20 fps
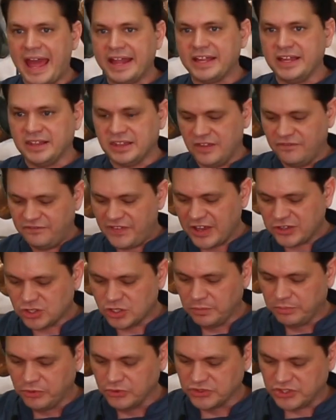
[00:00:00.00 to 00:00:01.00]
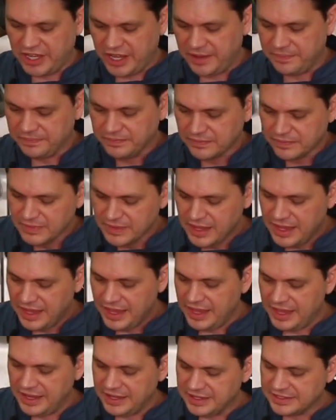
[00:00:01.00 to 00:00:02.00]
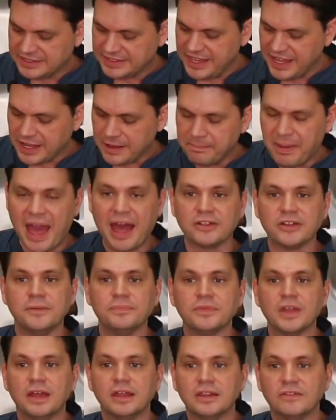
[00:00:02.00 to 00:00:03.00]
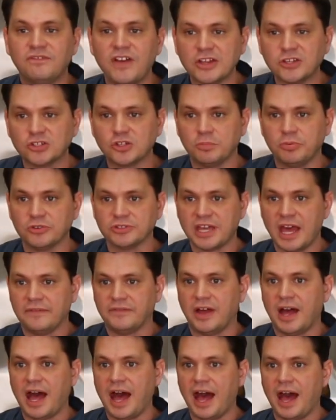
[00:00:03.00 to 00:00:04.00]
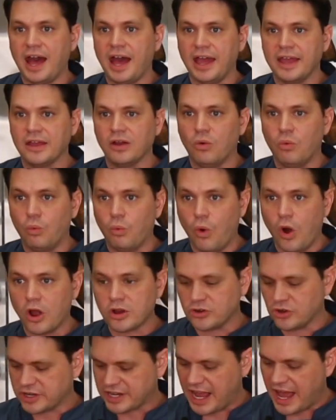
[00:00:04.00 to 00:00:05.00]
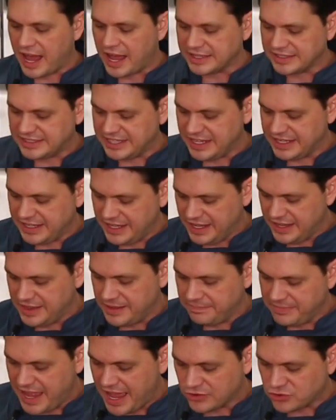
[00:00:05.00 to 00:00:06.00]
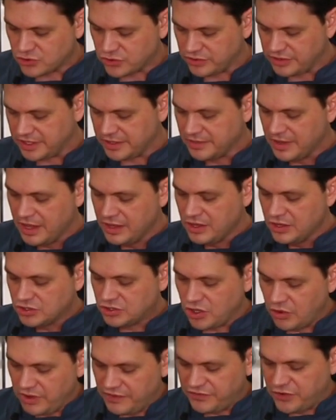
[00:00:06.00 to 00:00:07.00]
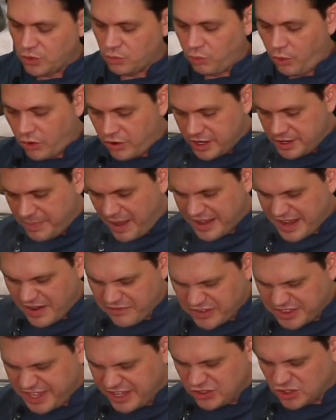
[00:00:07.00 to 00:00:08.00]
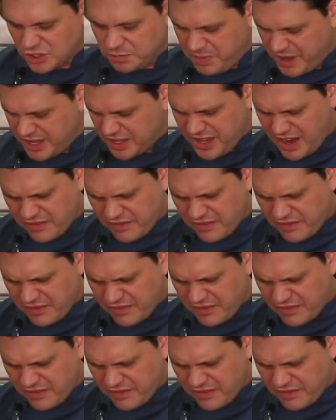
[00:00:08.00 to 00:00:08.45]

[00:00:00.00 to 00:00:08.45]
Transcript: adding the vegetables in is, think about it. Vegetables have a high water content in them naturally. So if you're worried about everything's